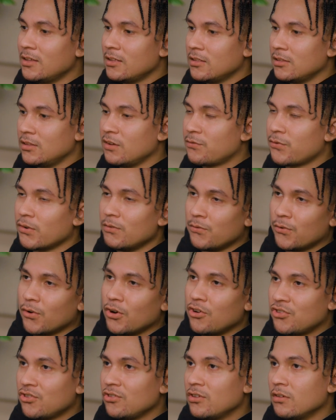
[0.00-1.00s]
different
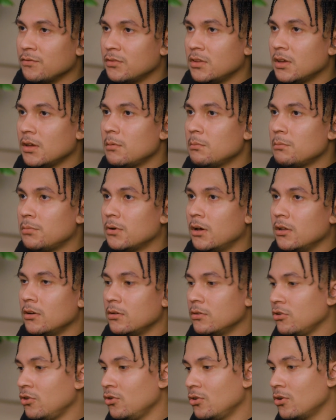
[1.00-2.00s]
version of them,
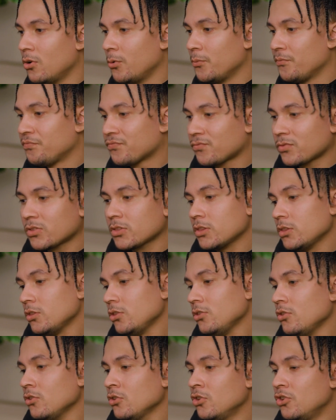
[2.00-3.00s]
but
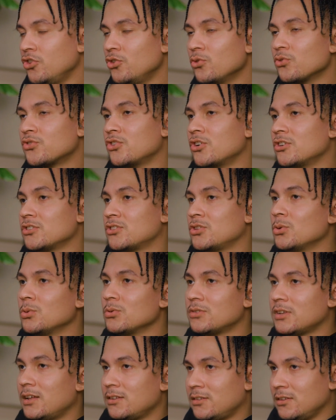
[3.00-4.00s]
use their
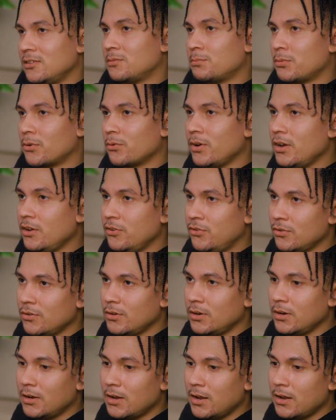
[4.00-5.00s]
tools as
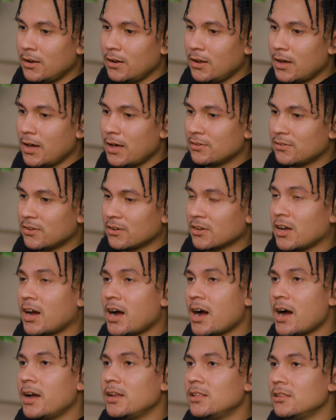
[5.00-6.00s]
inspiration and as a
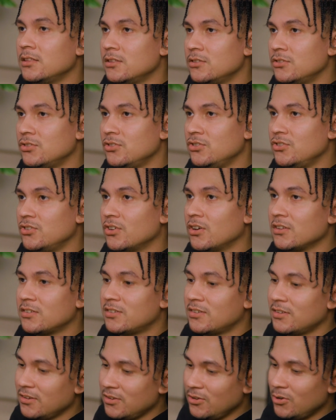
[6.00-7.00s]
guide to
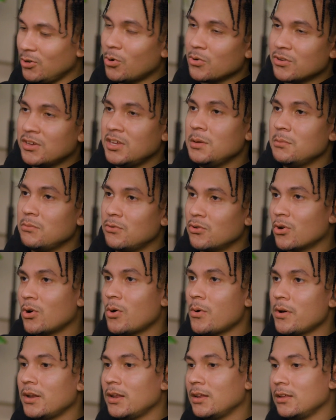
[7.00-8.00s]
just keep
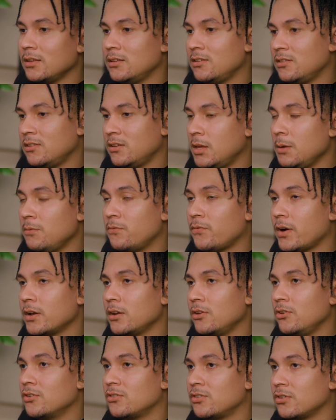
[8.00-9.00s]
growing and keep
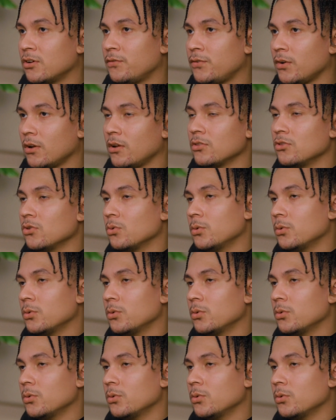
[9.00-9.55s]
finding yourself along the